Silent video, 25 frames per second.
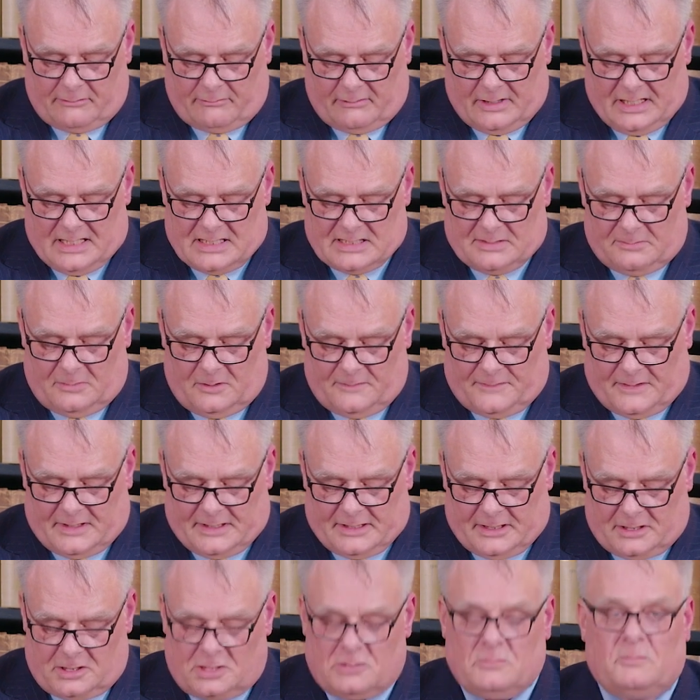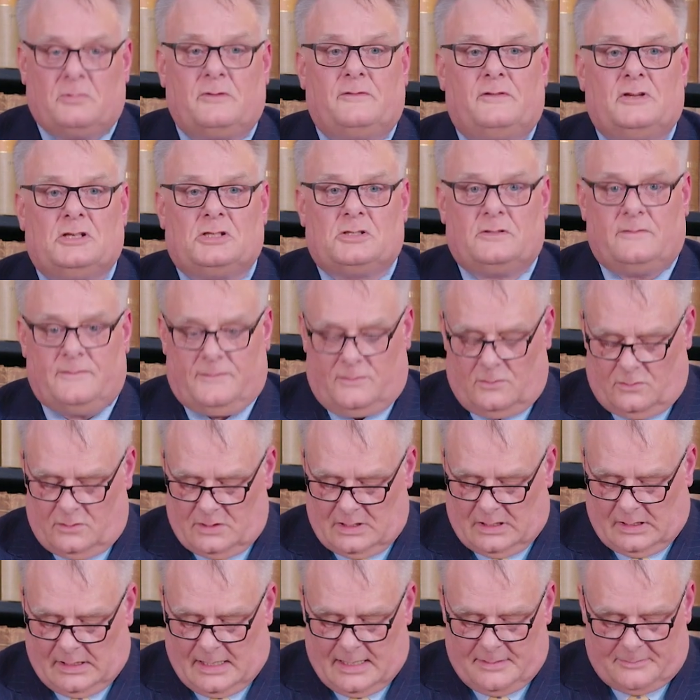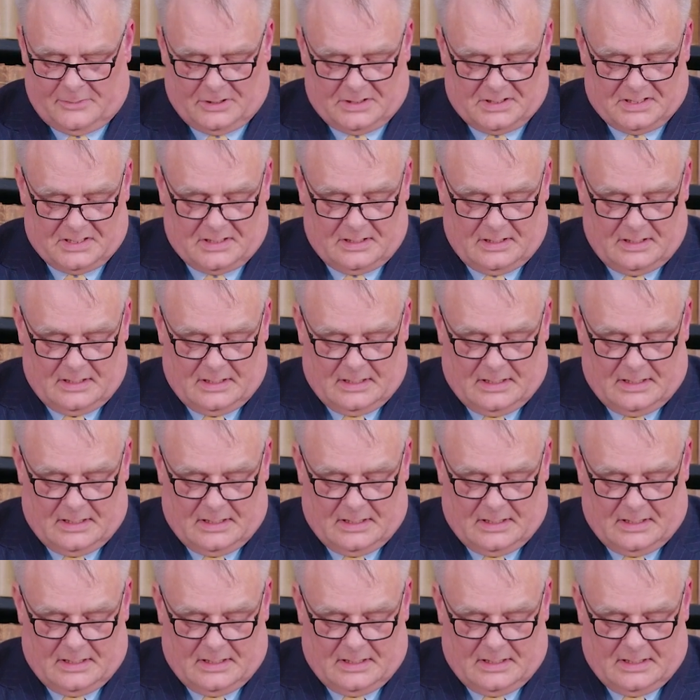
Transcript: reasonable financial provision for the claimants.